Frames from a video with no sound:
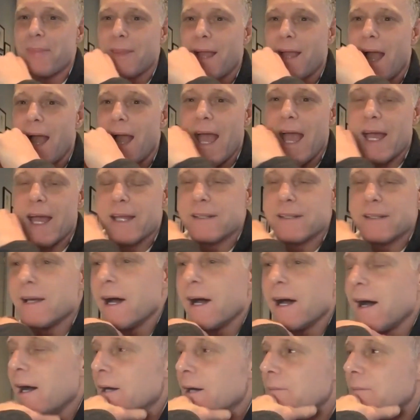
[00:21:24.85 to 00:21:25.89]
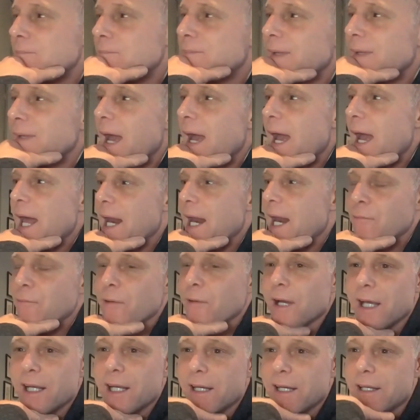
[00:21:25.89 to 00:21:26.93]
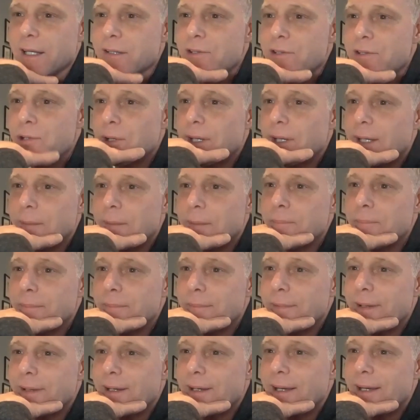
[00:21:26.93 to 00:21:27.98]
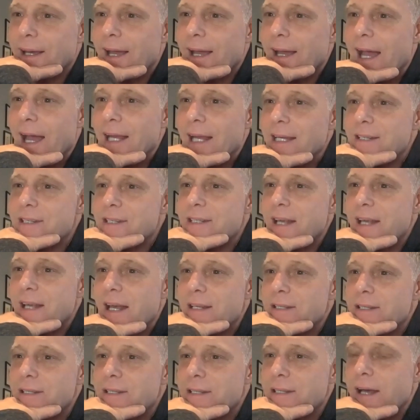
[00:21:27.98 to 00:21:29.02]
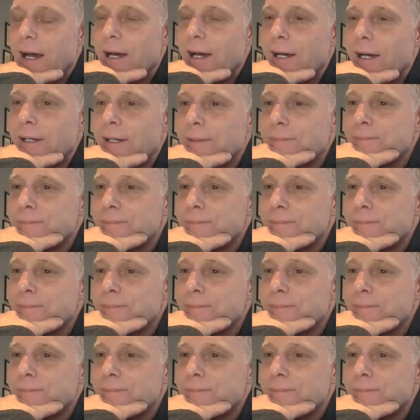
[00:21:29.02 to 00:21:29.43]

and I ran into him, and he says, I